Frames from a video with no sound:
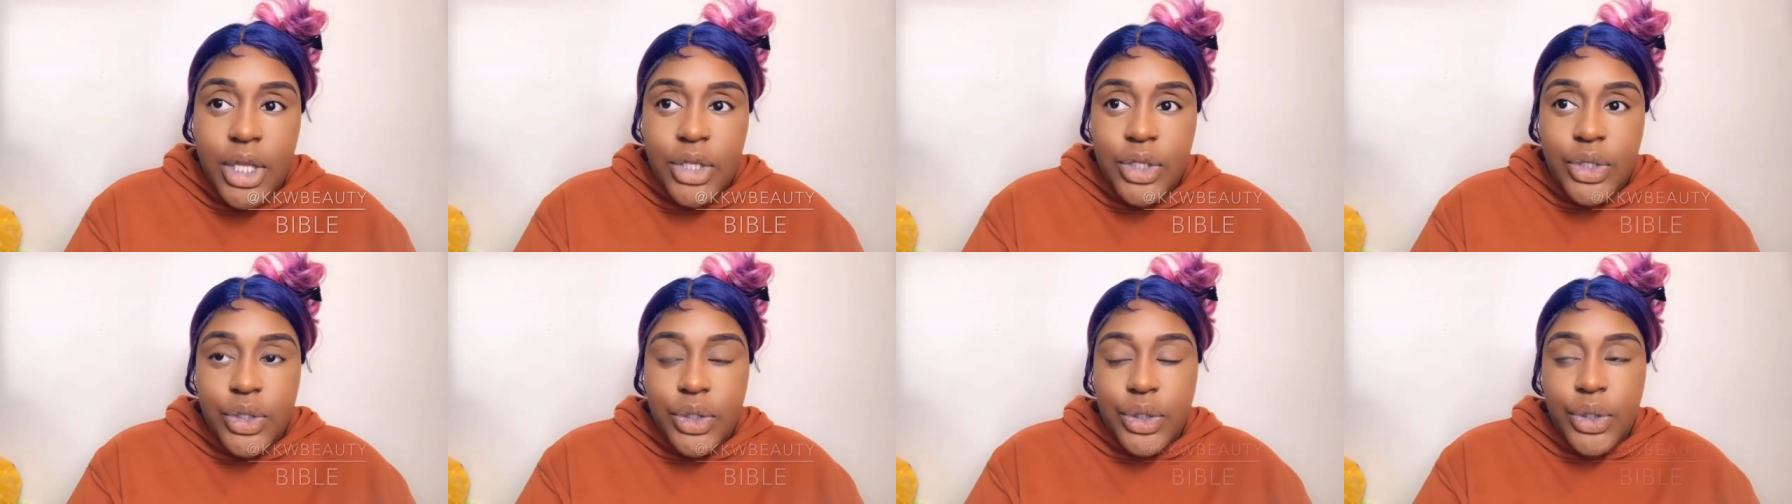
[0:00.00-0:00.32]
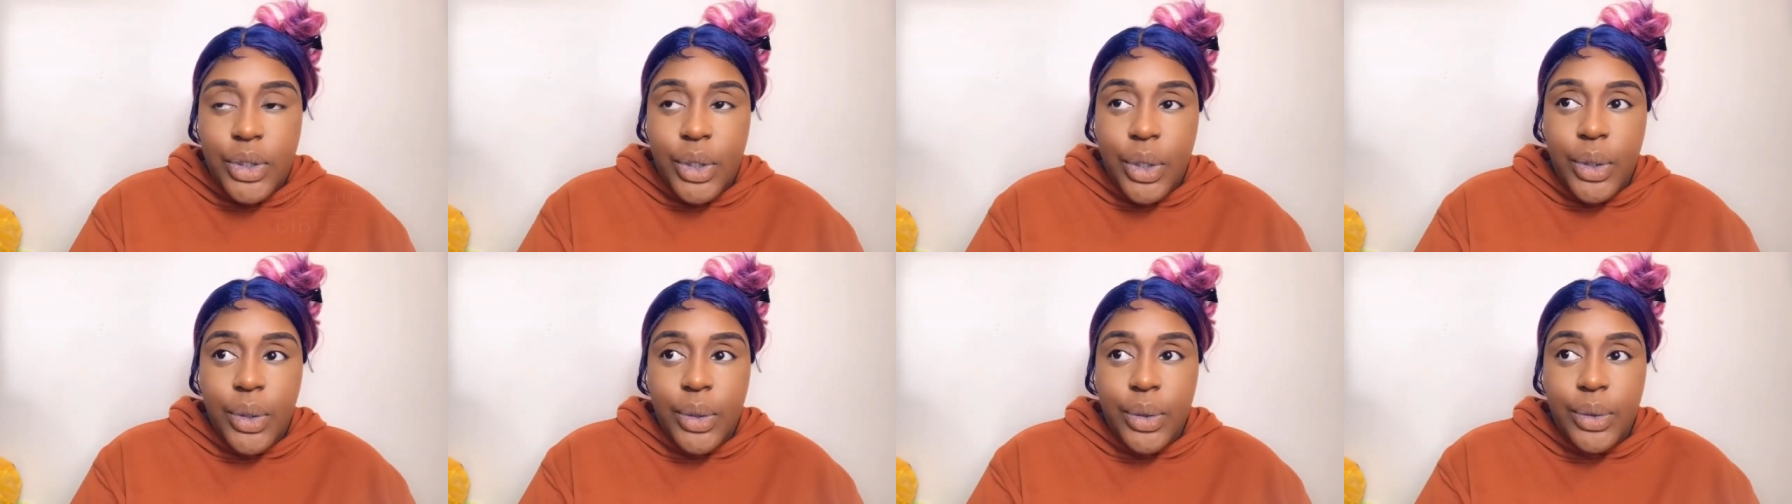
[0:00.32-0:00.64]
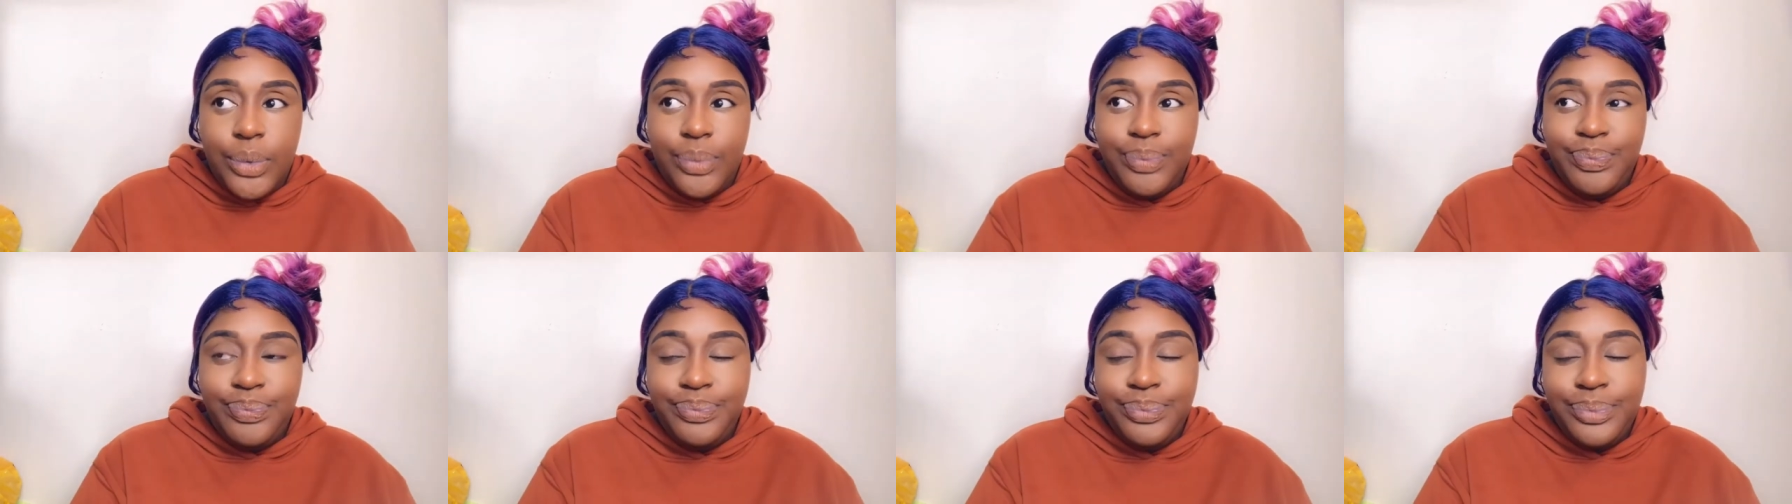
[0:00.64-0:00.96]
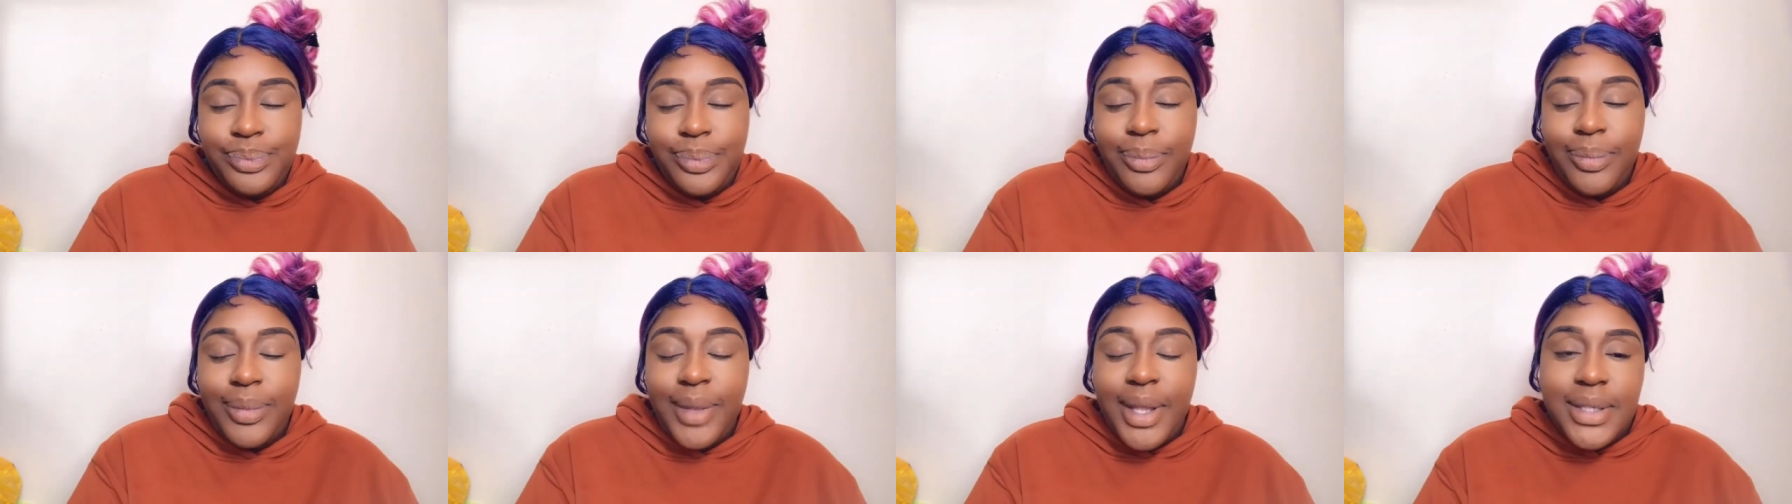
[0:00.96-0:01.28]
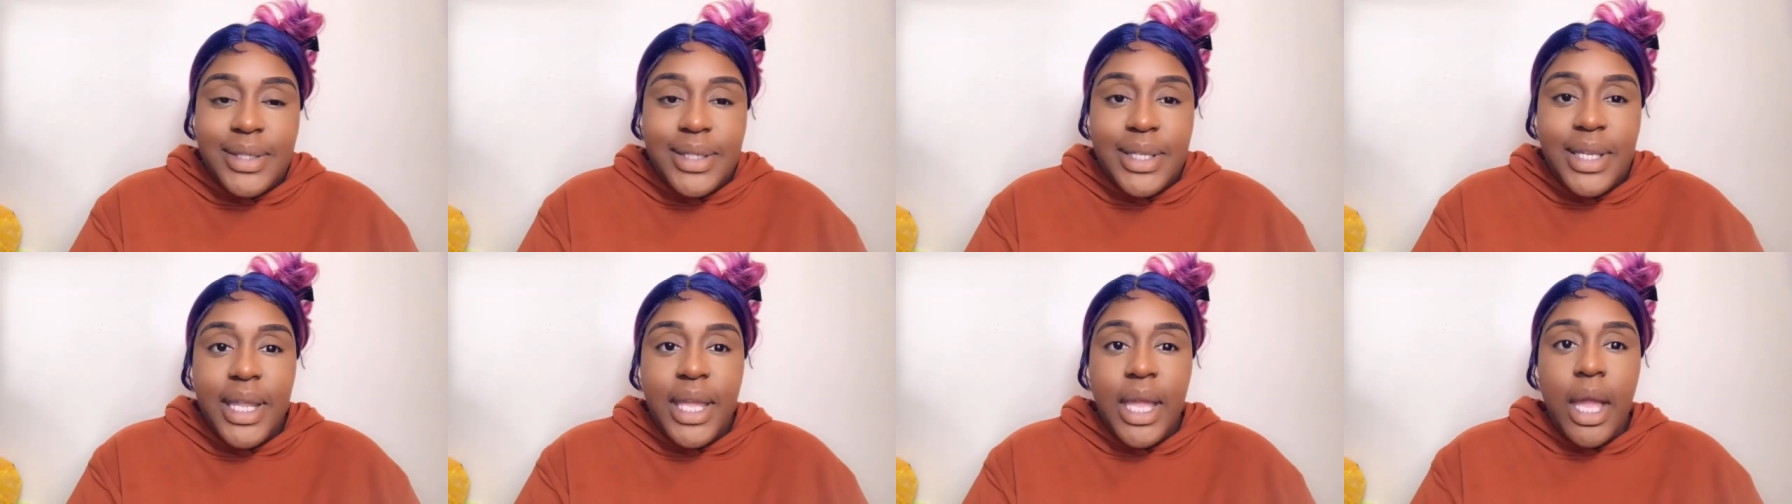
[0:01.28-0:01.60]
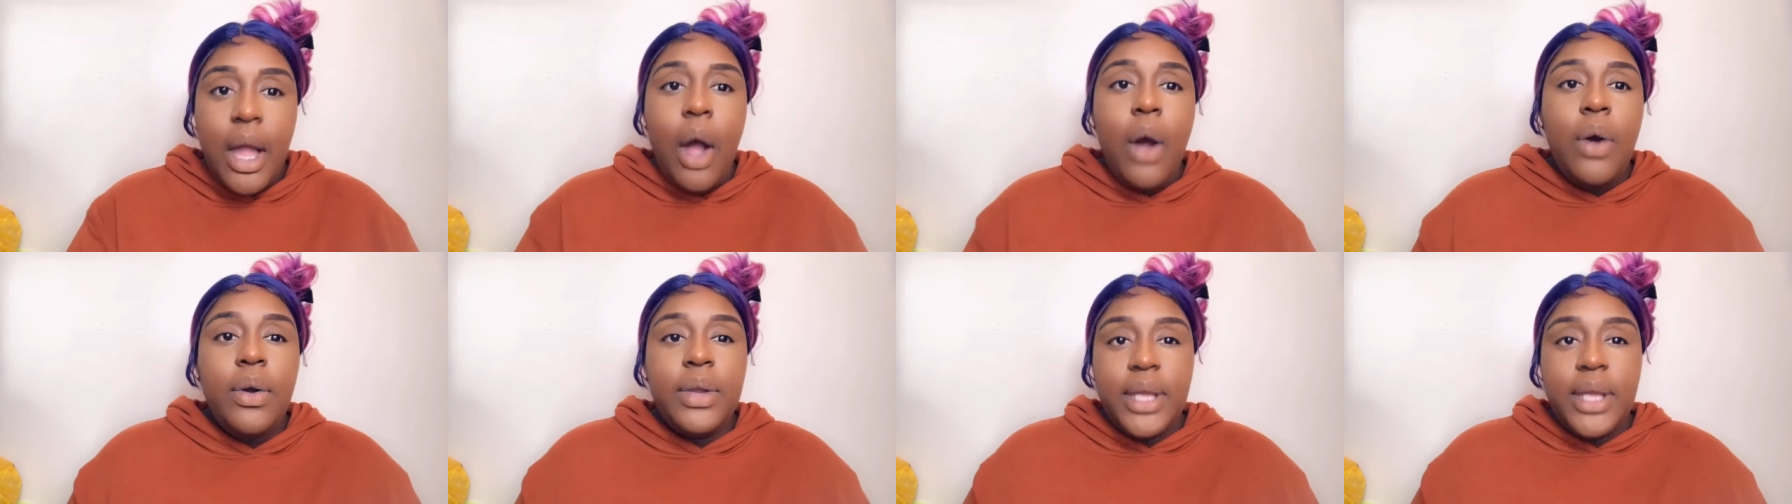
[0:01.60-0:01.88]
So today, oh